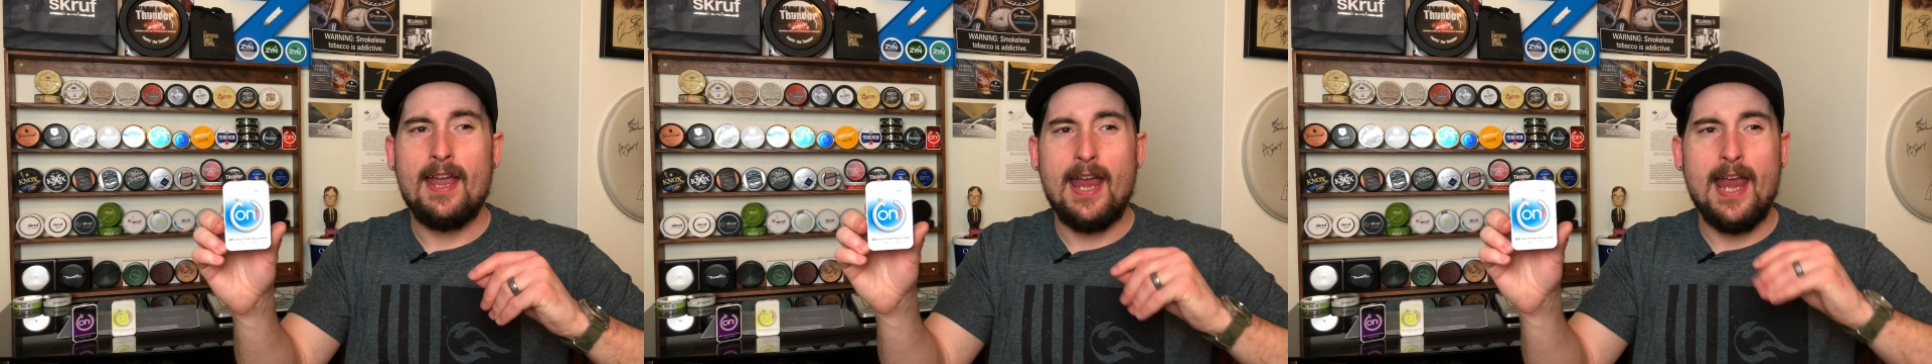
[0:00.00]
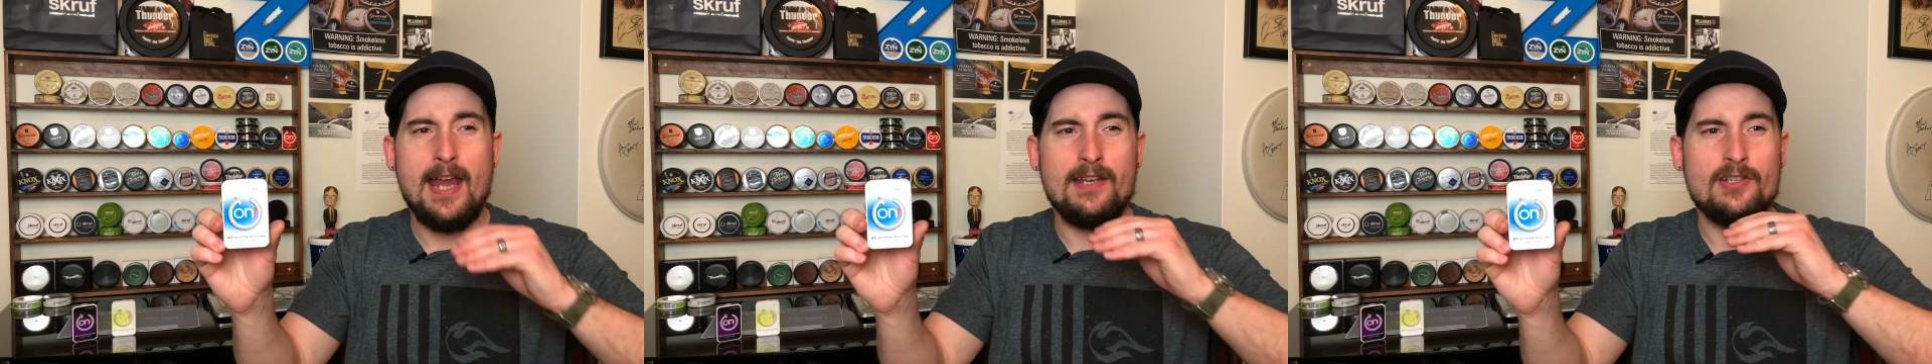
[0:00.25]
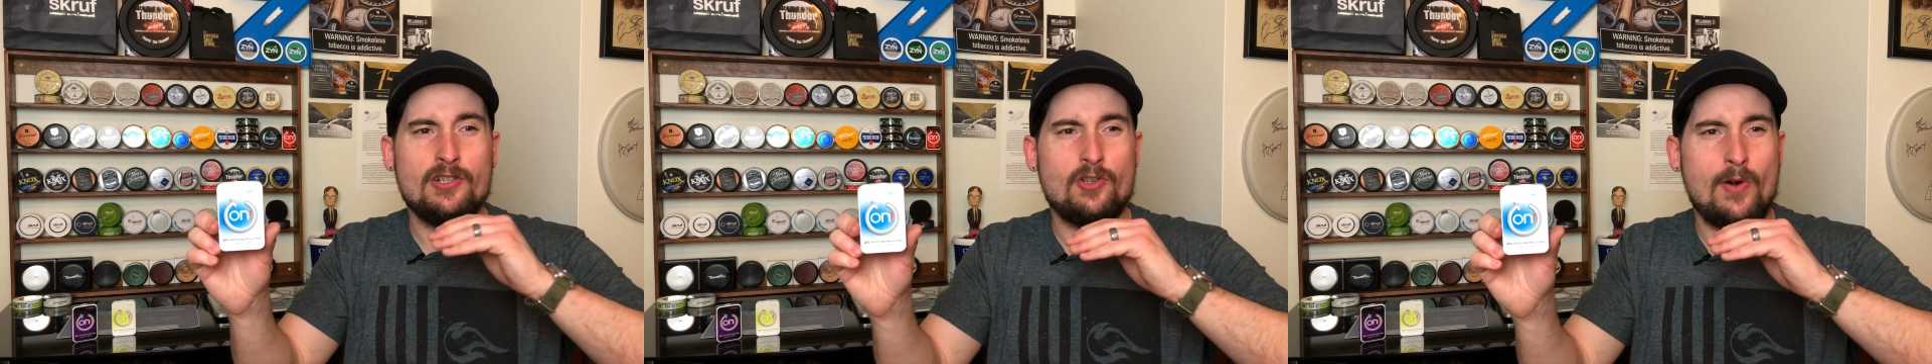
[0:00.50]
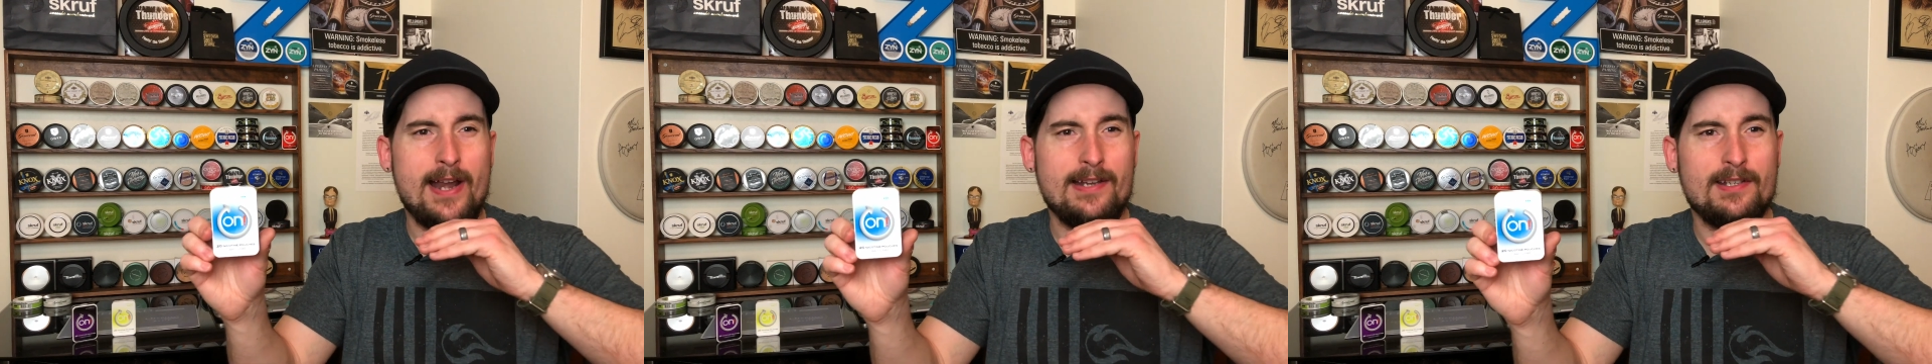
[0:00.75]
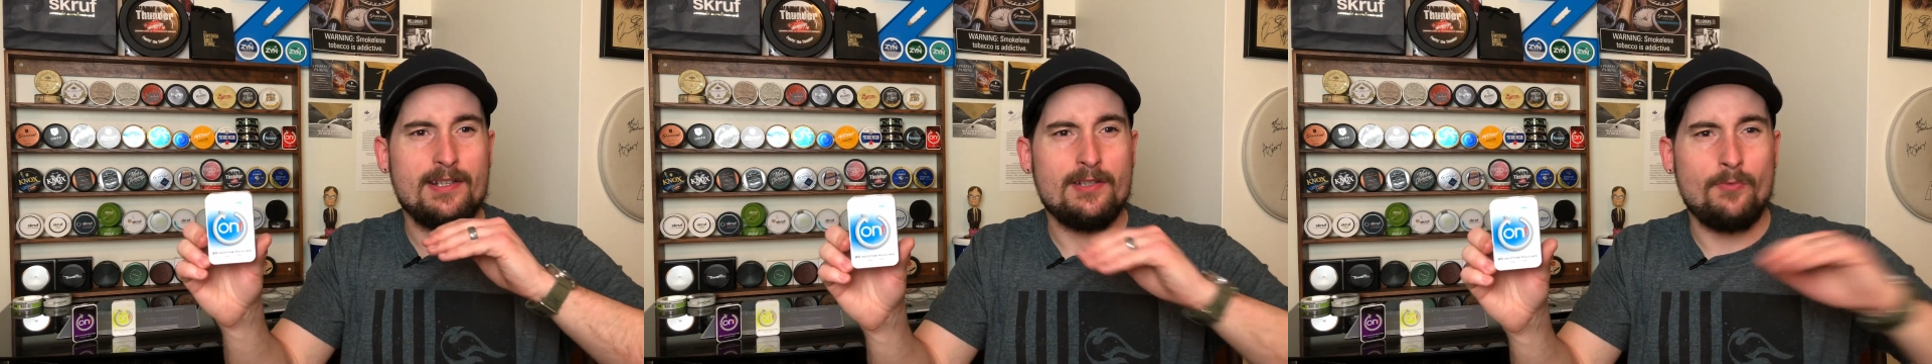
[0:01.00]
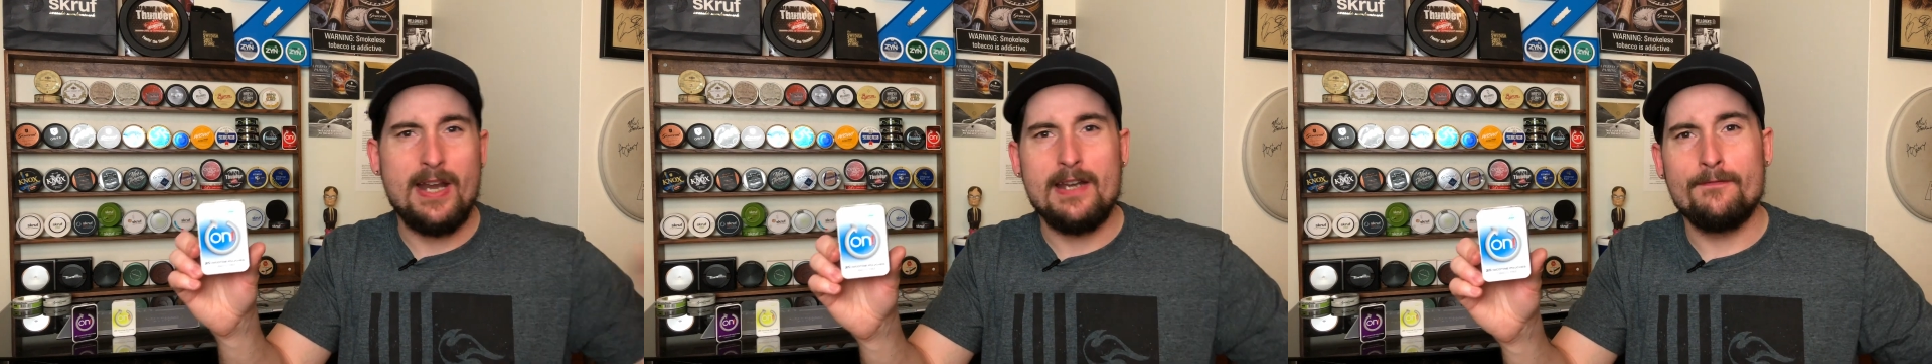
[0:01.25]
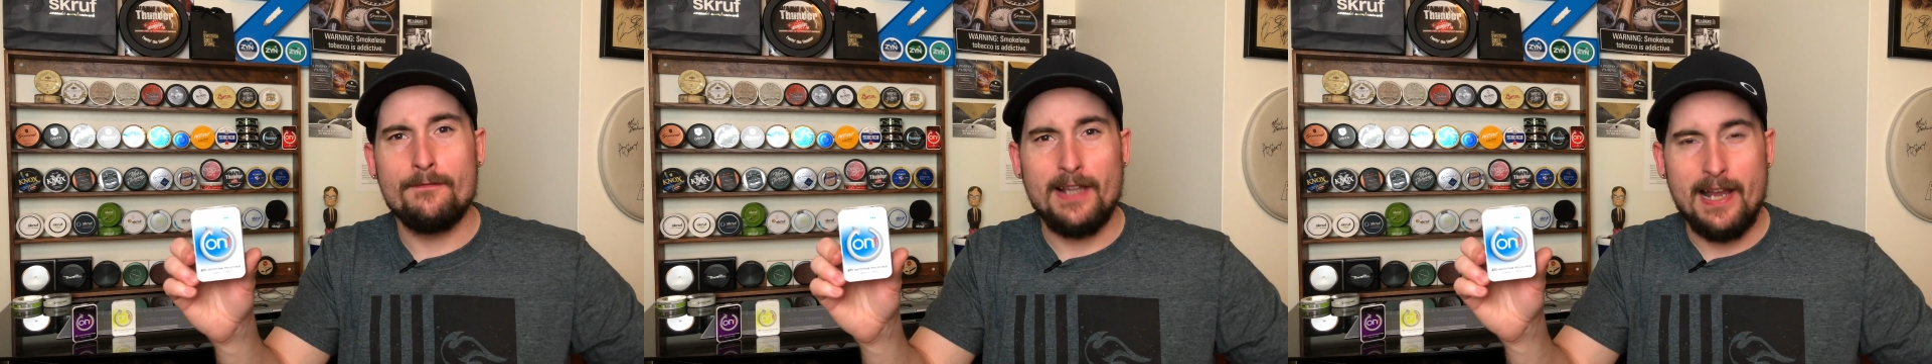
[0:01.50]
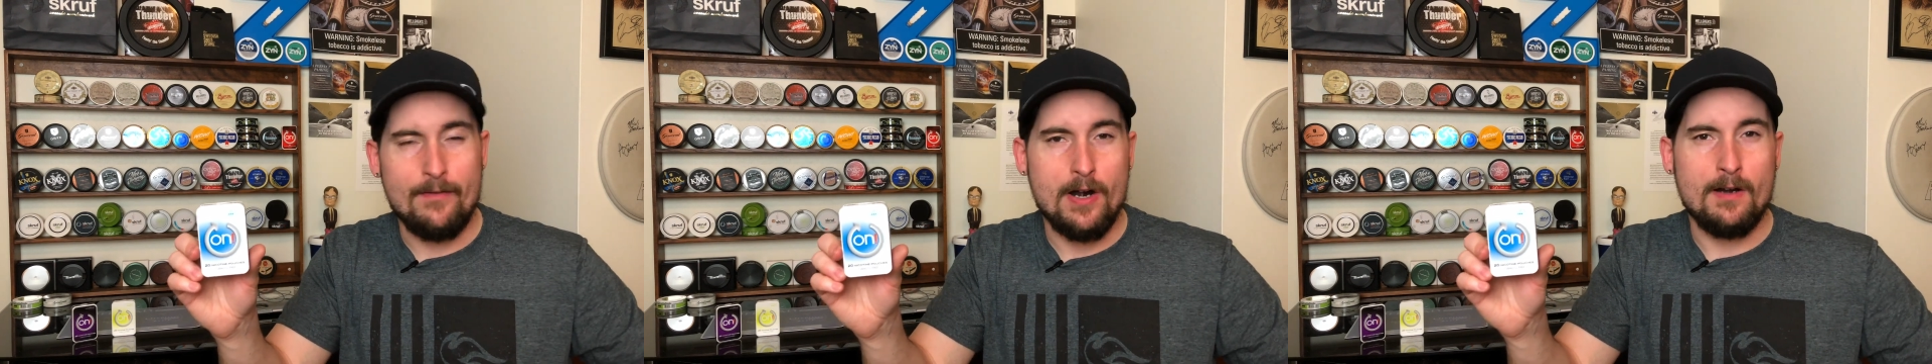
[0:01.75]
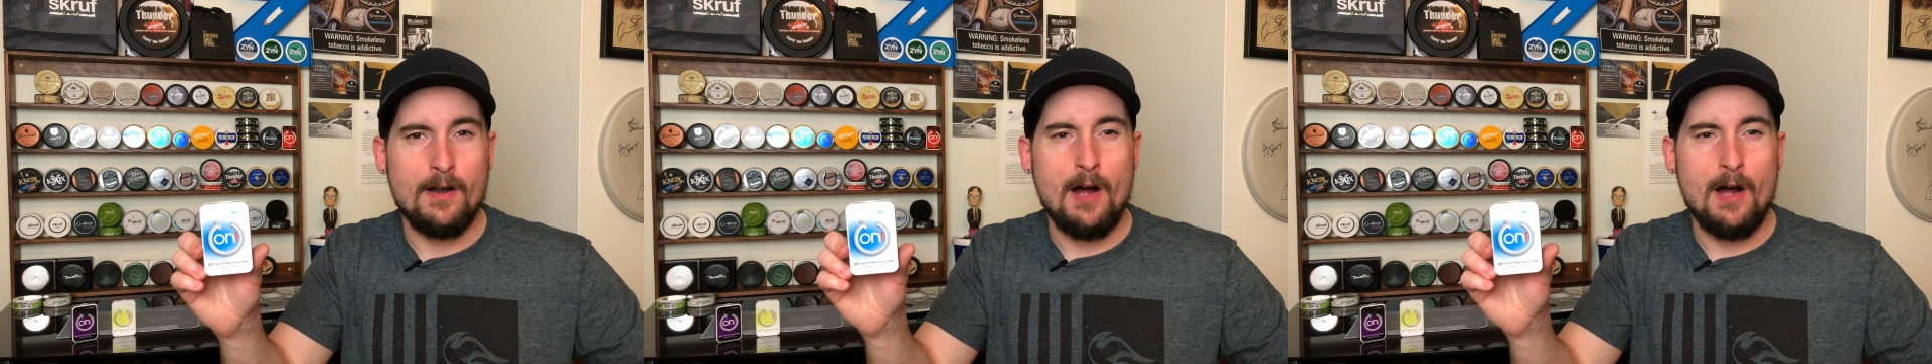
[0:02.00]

a straight sweet flavor,